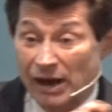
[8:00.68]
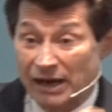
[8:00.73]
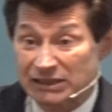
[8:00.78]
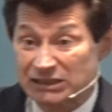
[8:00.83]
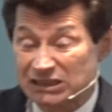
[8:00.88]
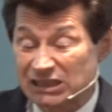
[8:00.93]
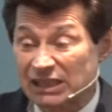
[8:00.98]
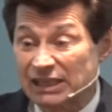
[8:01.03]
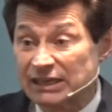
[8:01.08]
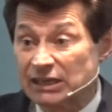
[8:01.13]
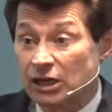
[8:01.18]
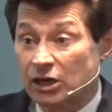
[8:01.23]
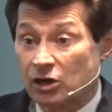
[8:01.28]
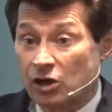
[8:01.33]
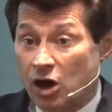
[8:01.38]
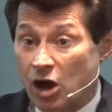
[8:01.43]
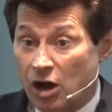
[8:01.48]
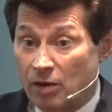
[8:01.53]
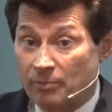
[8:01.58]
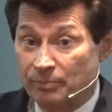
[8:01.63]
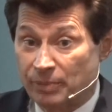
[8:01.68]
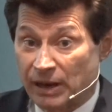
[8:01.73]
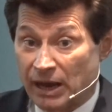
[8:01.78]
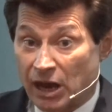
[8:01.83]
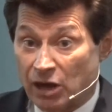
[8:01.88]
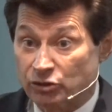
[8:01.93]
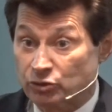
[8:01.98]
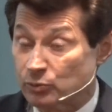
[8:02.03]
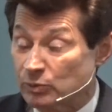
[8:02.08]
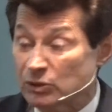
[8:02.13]
isolate a
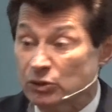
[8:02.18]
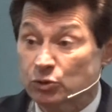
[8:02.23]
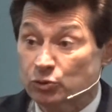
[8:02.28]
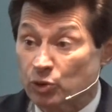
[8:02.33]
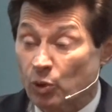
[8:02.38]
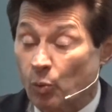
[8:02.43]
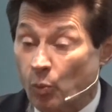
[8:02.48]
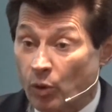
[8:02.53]
compound that we knew that